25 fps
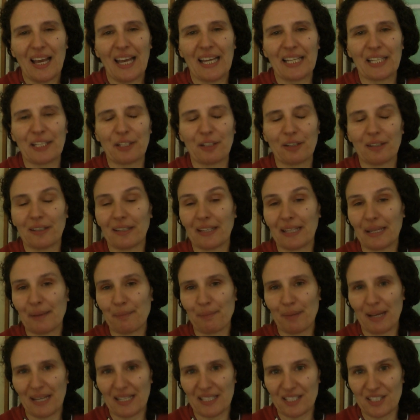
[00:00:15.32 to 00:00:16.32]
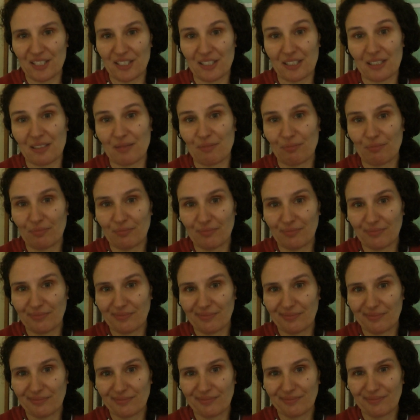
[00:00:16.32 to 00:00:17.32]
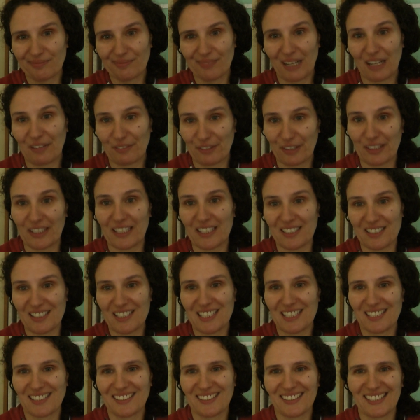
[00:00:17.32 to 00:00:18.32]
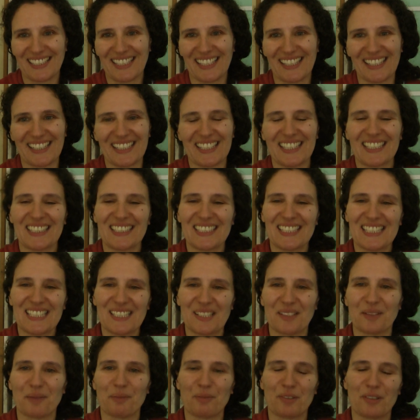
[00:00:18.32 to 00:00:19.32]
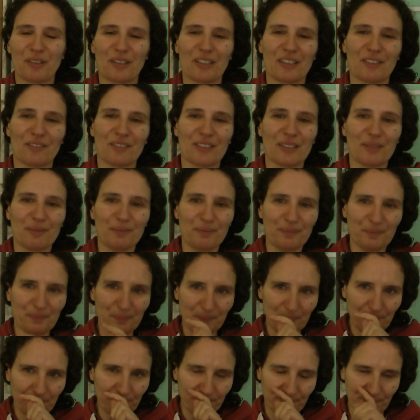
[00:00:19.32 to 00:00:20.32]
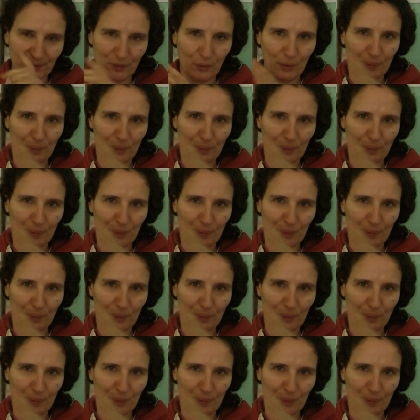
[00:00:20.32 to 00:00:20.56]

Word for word: and you're going to imagine I've done it. Okay, So I'm sort of uh, a